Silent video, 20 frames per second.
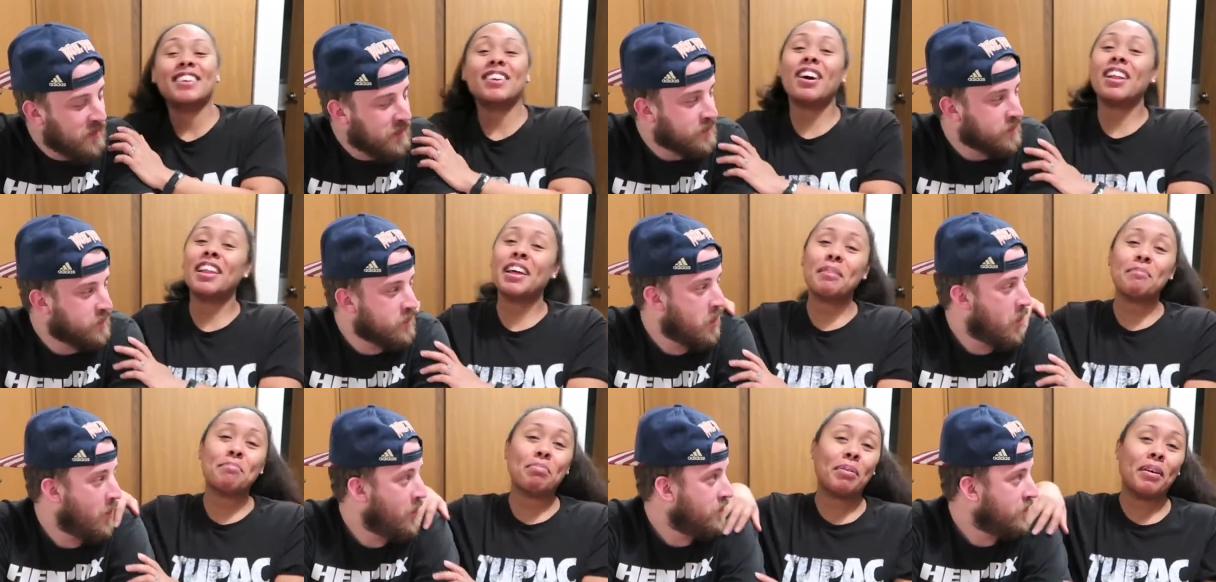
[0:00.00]
Speaker 1: yeah,
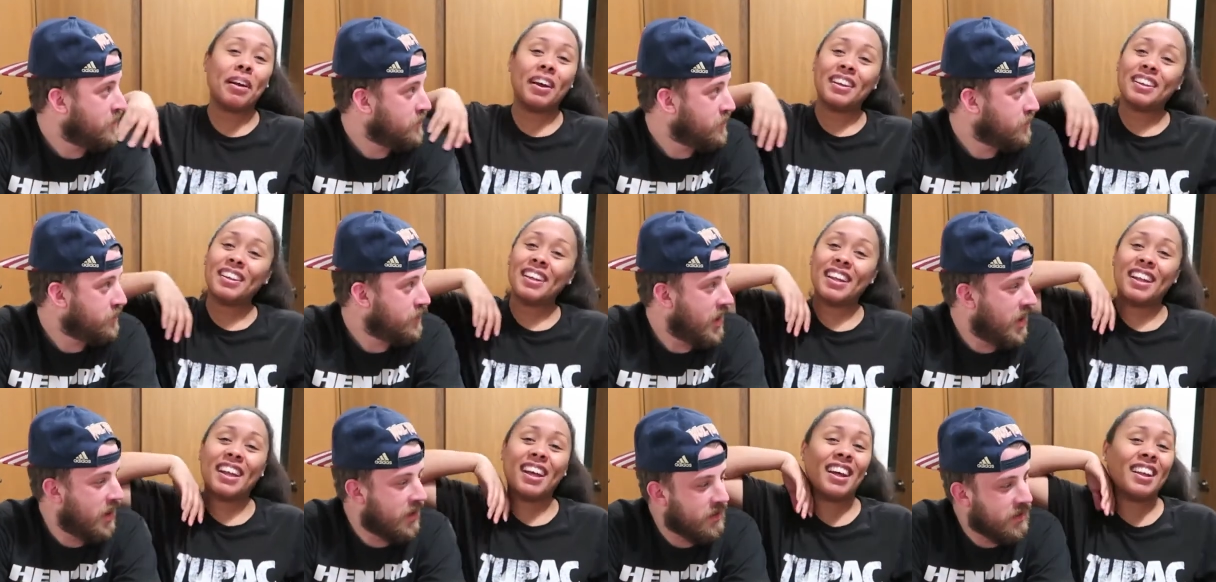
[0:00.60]
I'm
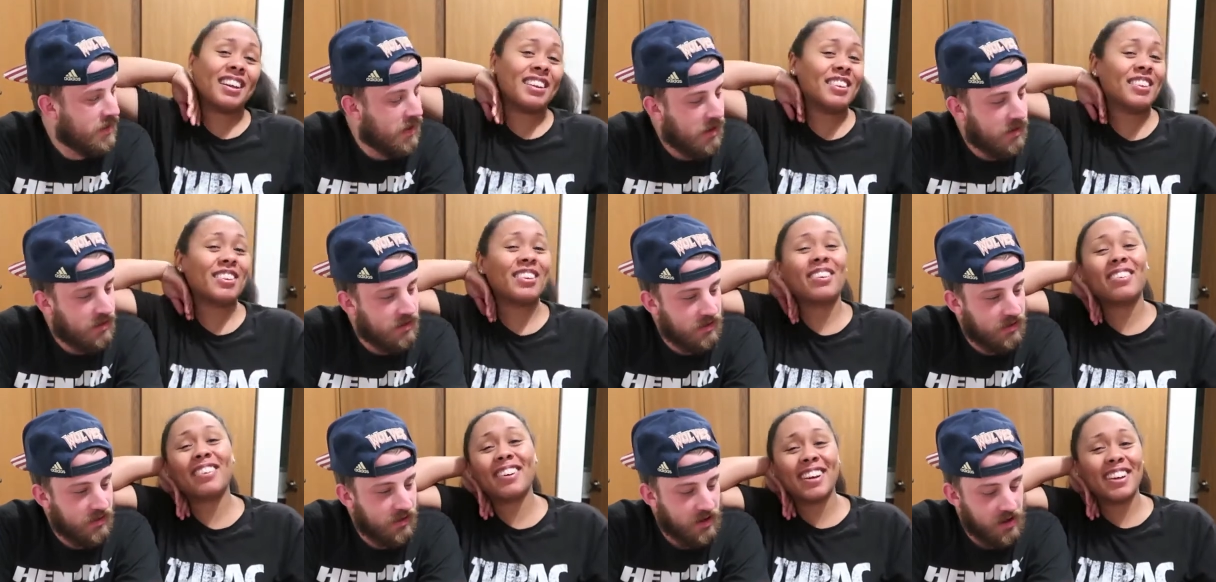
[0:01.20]
pregnant, and you
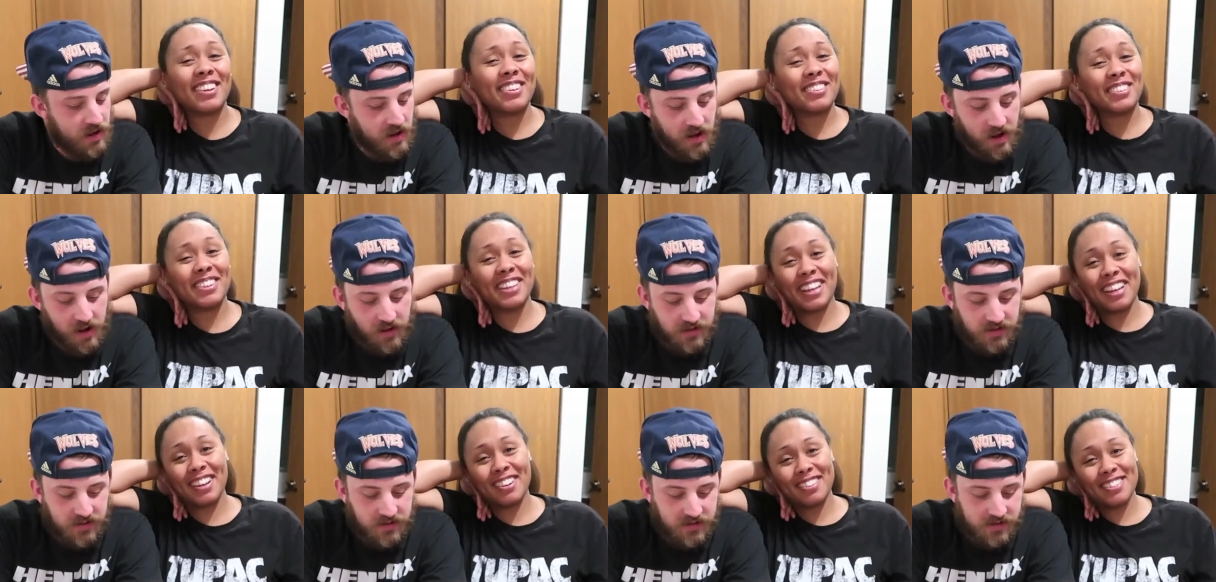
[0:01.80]
know what? Who
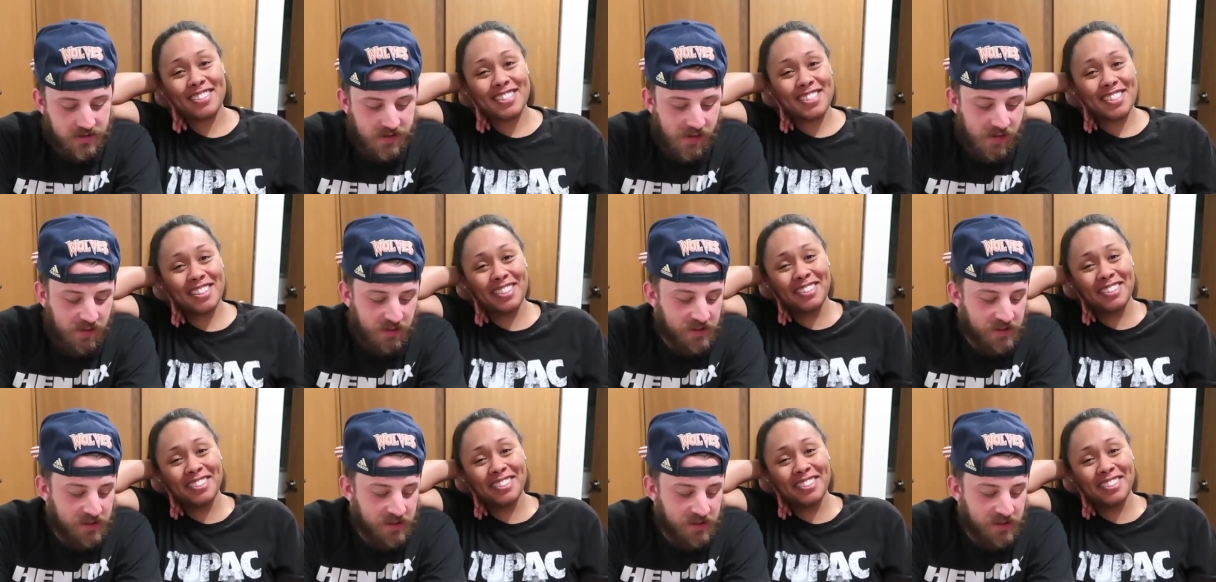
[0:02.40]
cares?